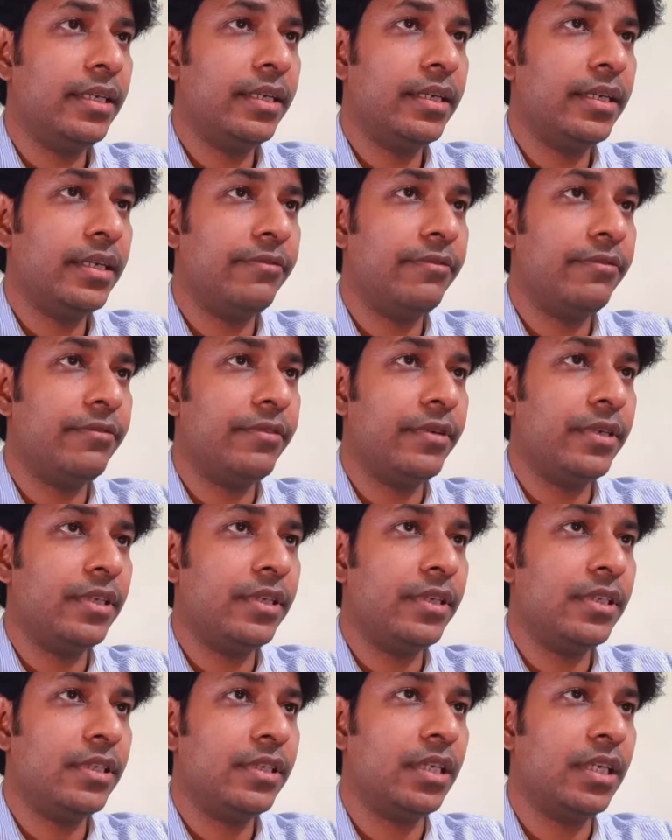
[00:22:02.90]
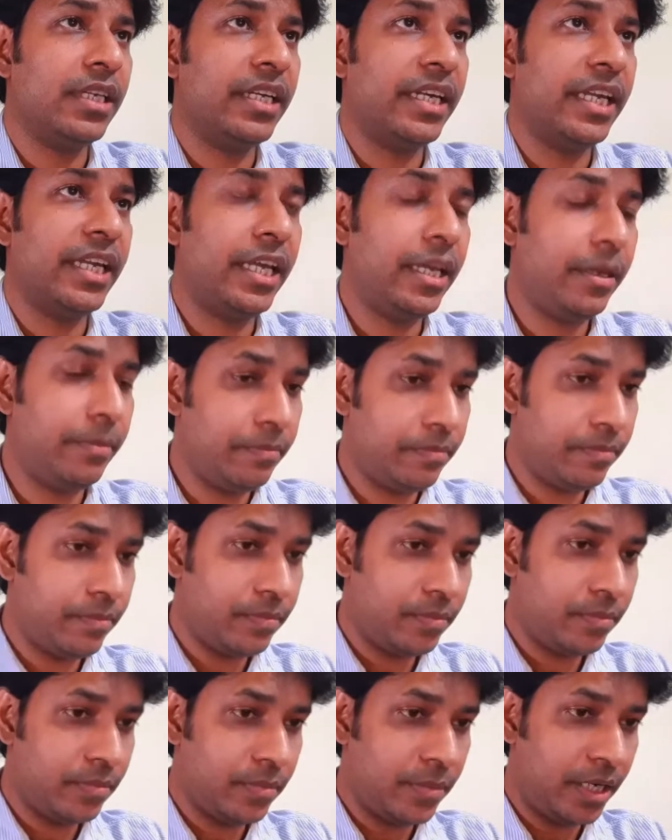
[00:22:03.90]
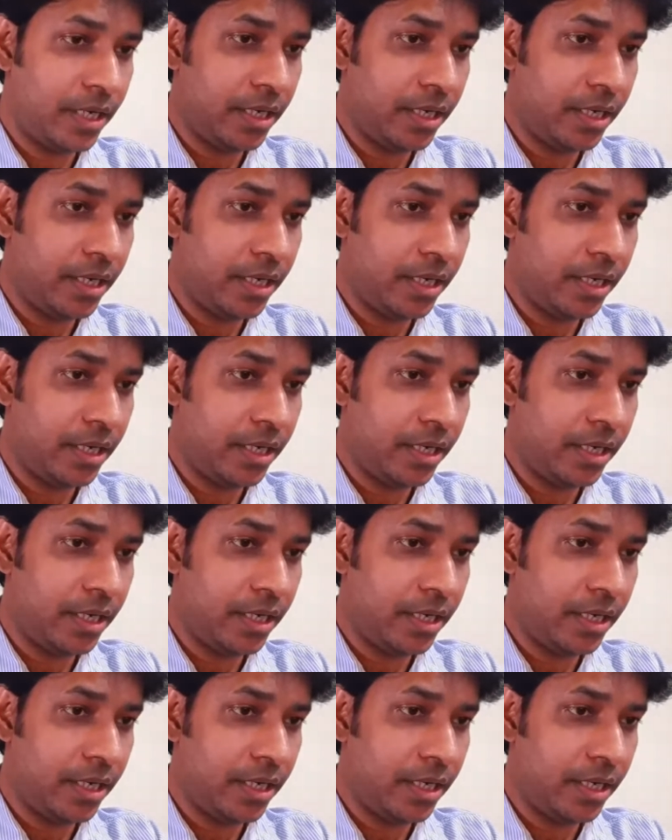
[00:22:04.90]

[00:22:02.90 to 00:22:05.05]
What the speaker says: the name incorrectly, so I'll